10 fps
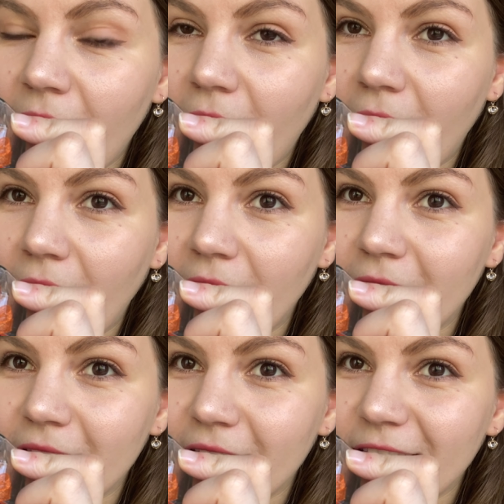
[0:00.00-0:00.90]

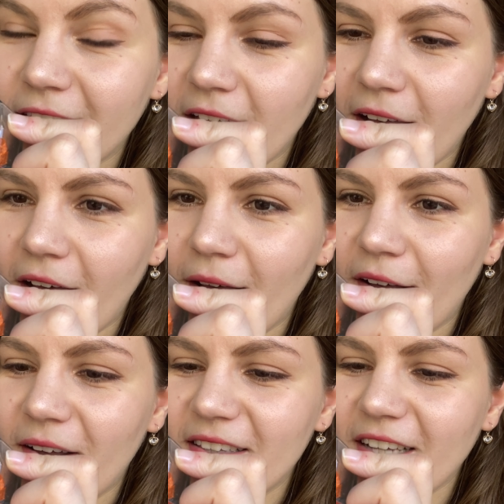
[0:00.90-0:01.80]
on the
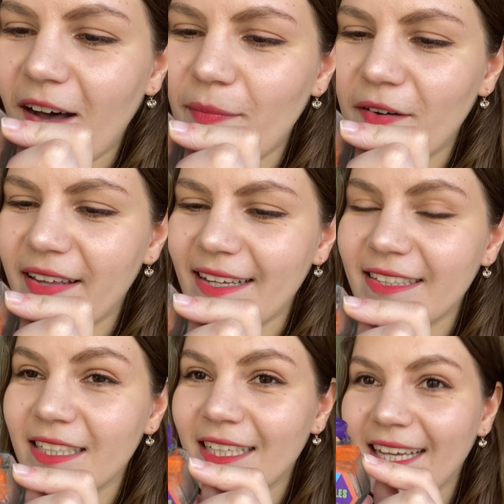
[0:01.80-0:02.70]
top of
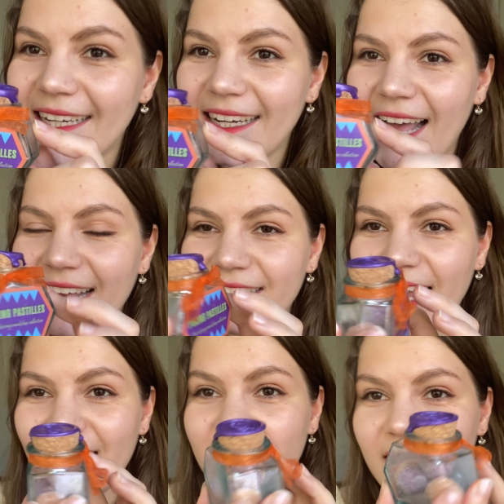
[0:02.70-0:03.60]
it, and it has
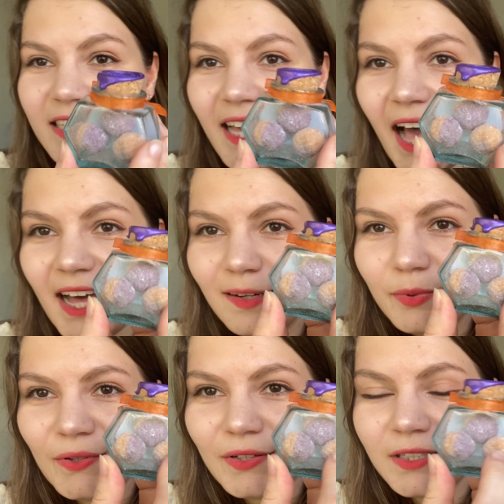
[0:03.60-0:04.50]
actually
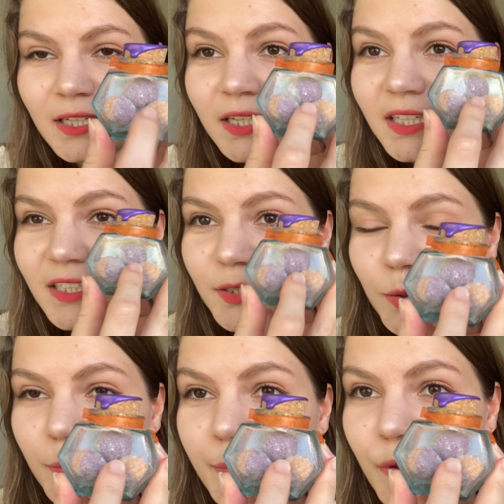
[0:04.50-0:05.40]
edible
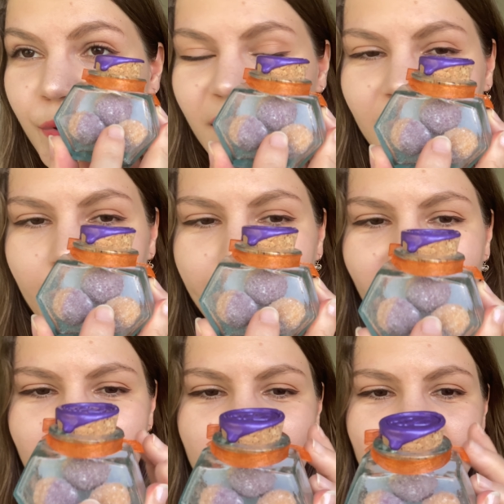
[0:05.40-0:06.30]
little puking
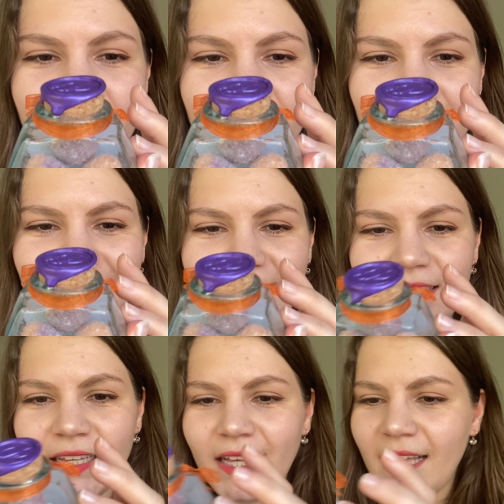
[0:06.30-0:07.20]
pastels in it,
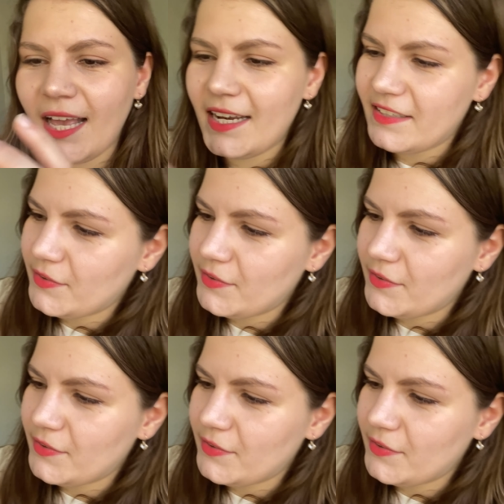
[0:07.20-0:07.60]
and it's